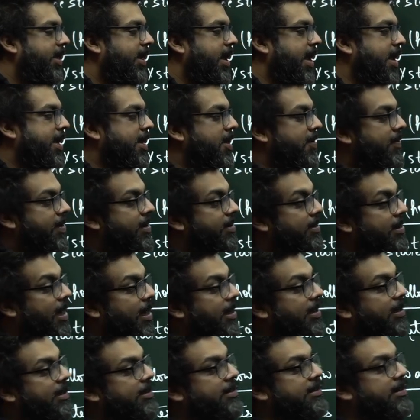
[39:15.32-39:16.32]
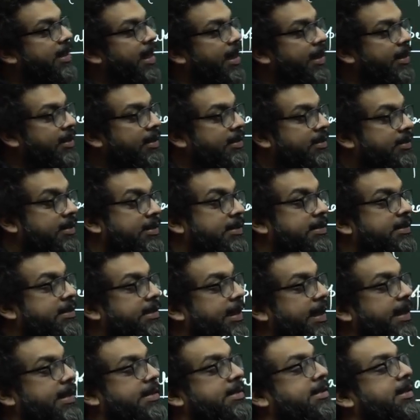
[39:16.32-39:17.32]
Now you understand, the
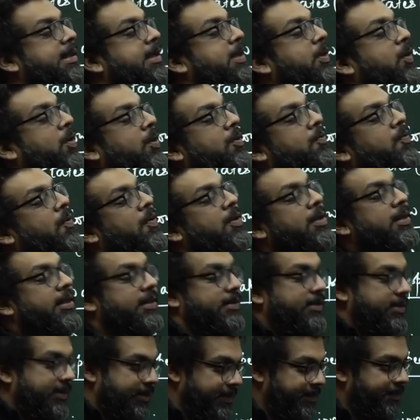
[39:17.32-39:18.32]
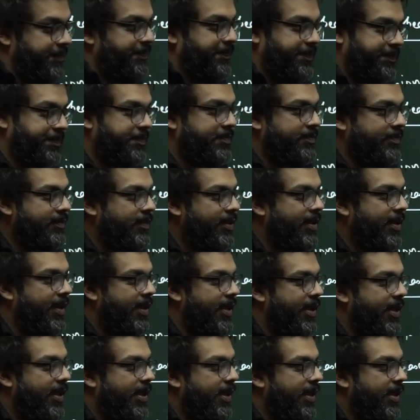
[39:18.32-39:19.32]
states did not want this.
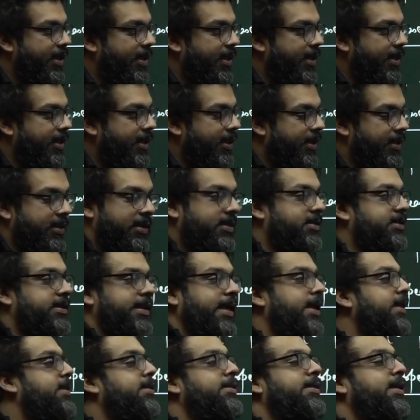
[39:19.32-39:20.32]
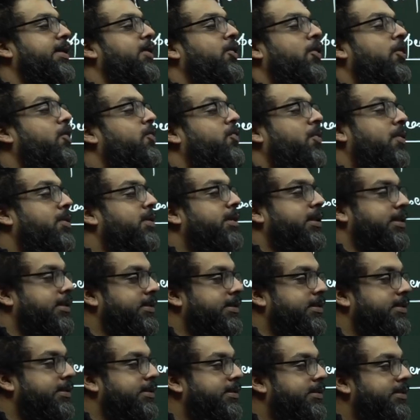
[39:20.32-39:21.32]
The states did not want
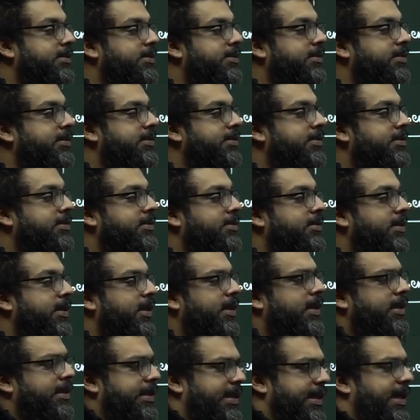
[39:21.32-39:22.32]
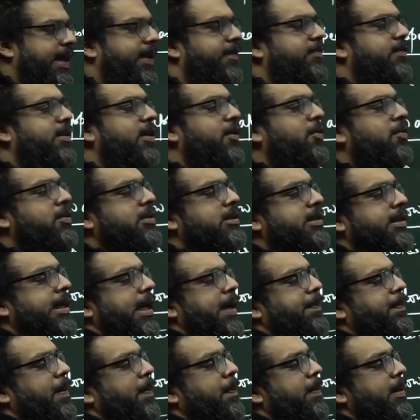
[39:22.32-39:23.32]
this. They have their own
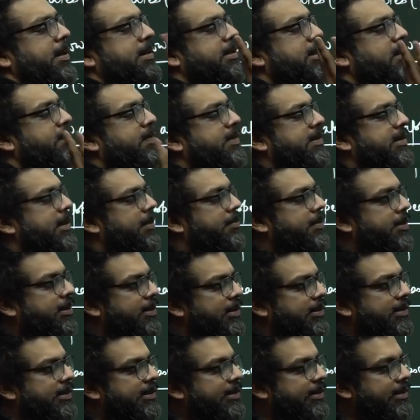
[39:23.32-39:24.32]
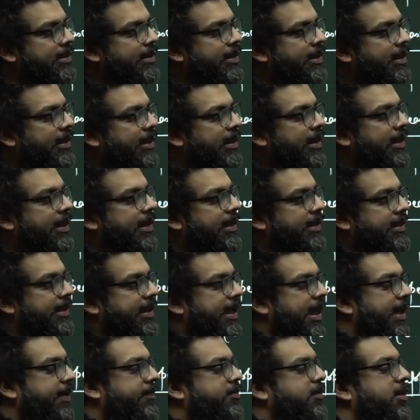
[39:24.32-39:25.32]
state public service commissions. They
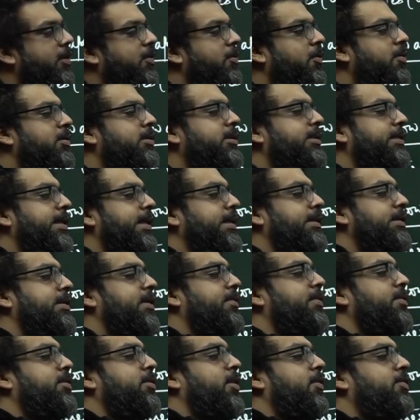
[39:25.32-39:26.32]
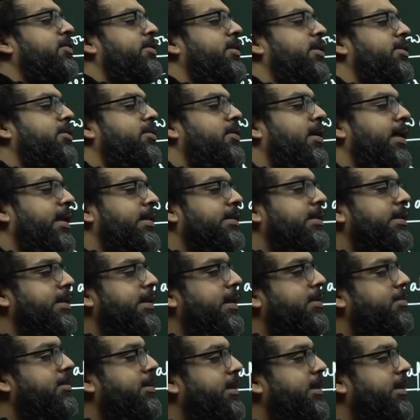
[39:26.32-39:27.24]
have their own state service officers who are SDMs,